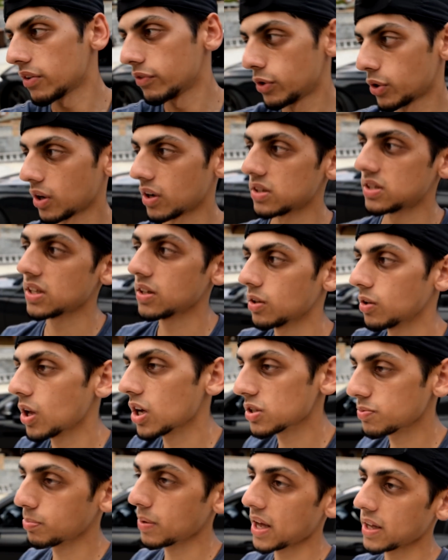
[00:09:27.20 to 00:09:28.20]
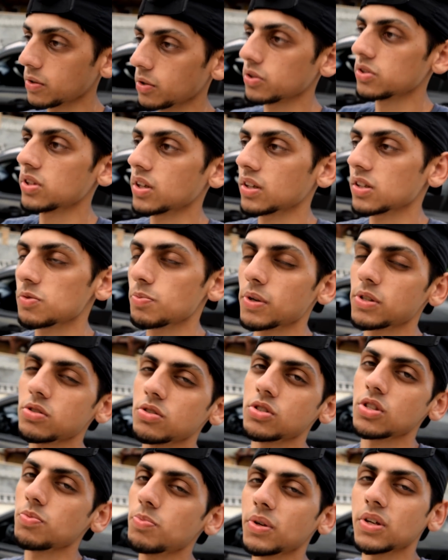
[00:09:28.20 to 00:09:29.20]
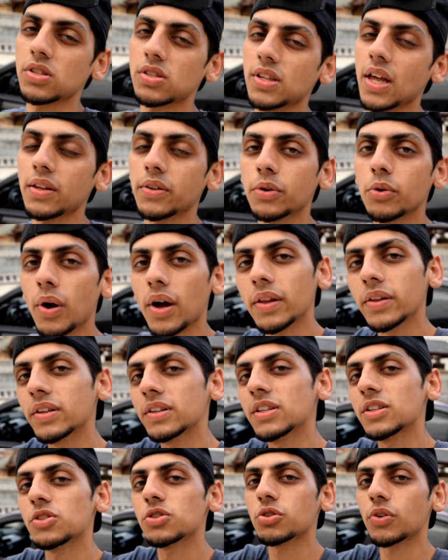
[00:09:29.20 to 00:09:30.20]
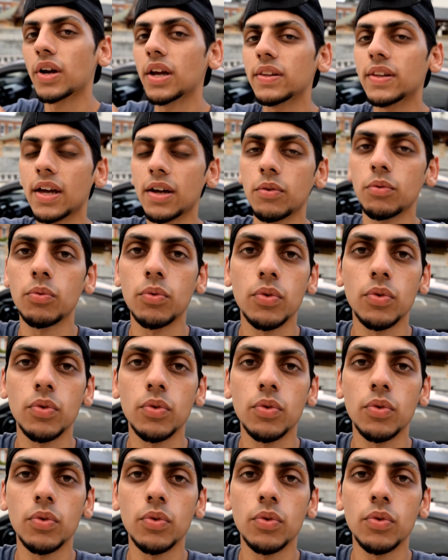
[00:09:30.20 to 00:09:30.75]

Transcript: of you are gonna say the gloss black looks sick, especially just because of that little L E D strand that